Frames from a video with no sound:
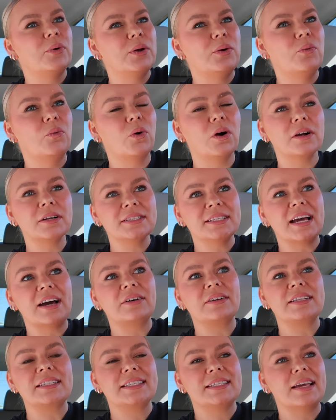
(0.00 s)
We worked
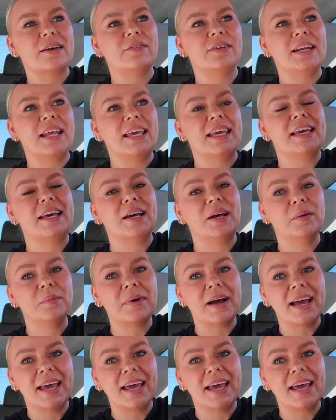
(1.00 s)
out at 7 a.m.